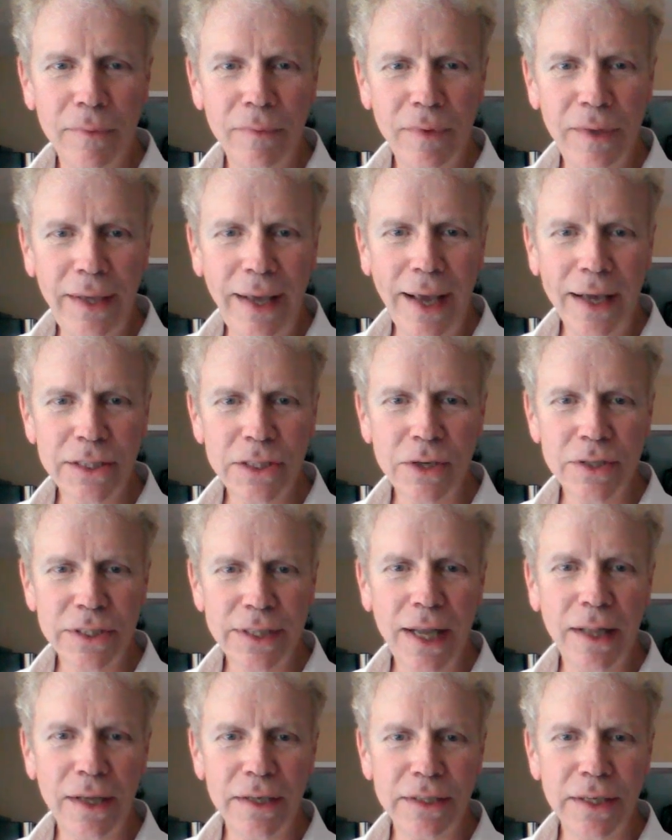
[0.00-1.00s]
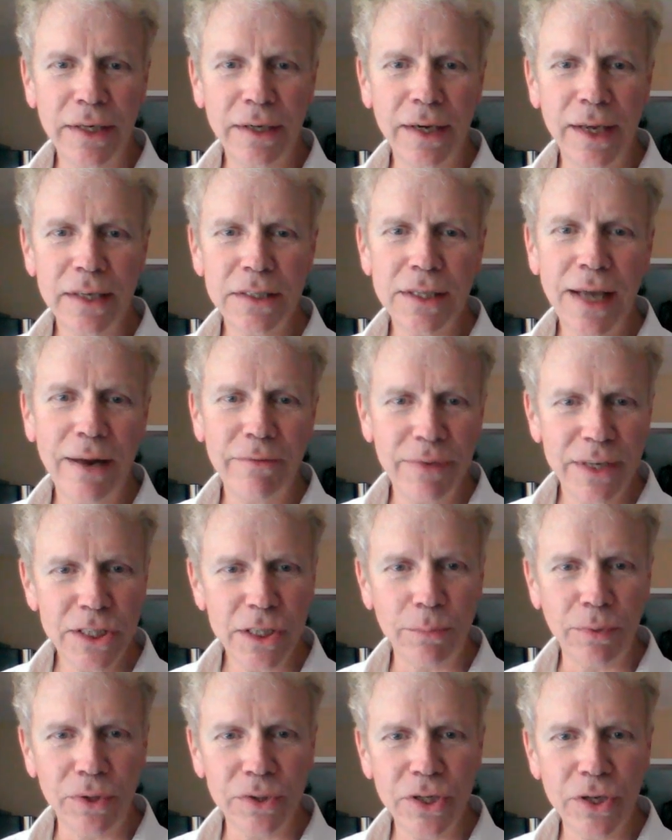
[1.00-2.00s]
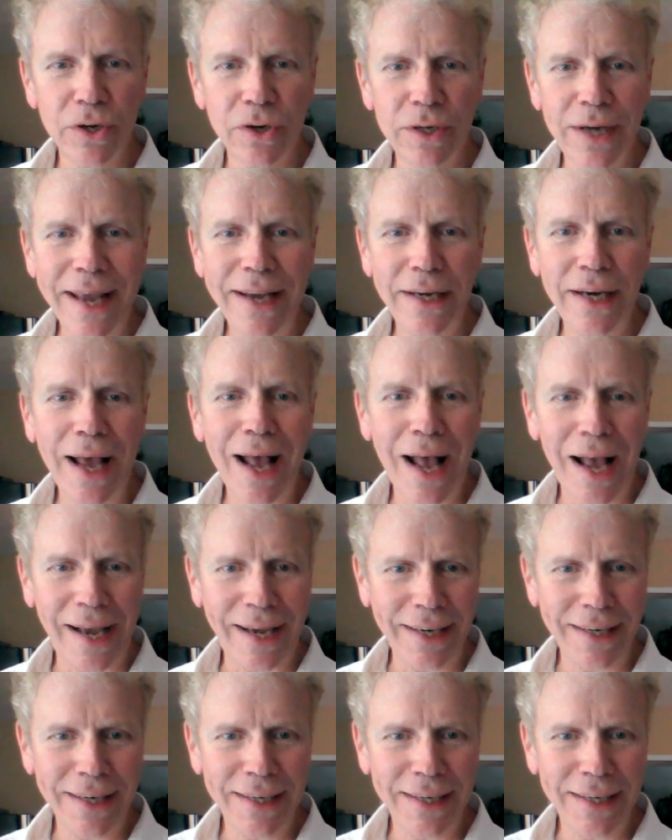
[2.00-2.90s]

The exoskeleton is not visible to your naked eye.